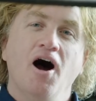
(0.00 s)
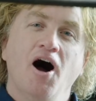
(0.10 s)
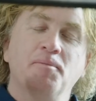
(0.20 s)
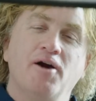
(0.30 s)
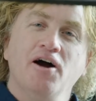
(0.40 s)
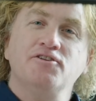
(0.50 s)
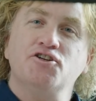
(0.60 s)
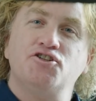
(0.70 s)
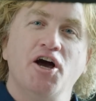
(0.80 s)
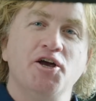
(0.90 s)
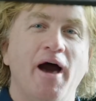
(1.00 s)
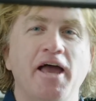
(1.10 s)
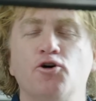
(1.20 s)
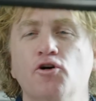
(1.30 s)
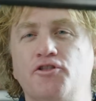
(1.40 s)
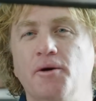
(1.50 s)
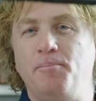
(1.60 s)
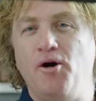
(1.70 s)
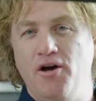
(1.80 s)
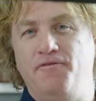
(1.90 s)
I'm going to show you how to cook the
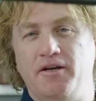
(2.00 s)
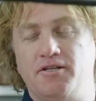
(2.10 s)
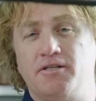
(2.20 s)
perfect